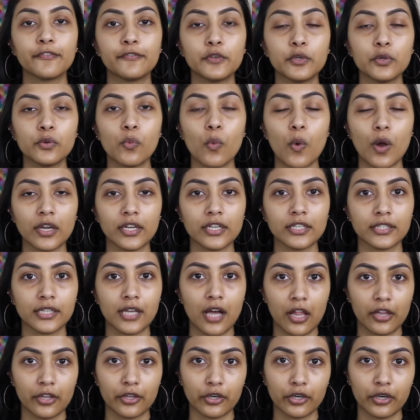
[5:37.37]
If you want to
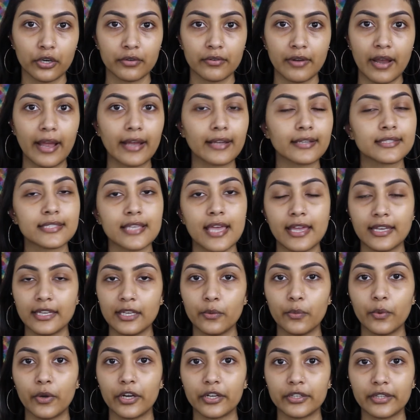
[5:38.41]
color correct
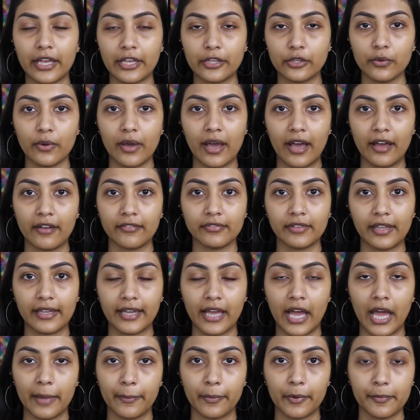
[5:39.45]
anywhere that you have like
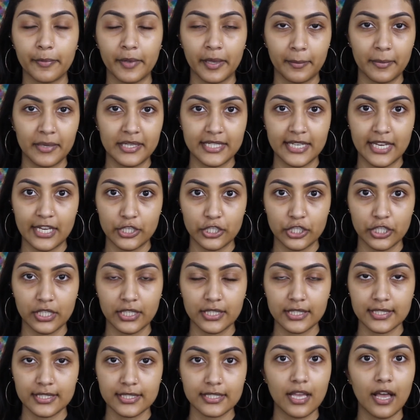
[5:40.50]
hyperpigmentation
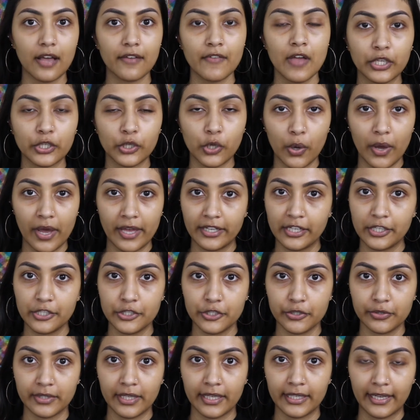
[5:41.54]
and stuff, you can go ahead and
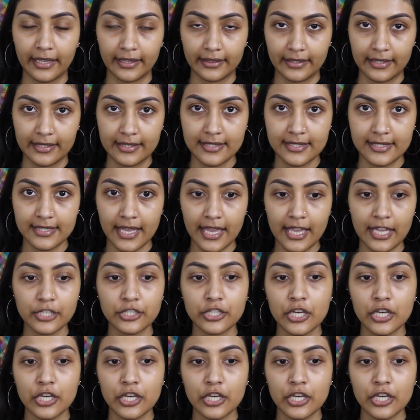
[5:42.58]
do that at this stage.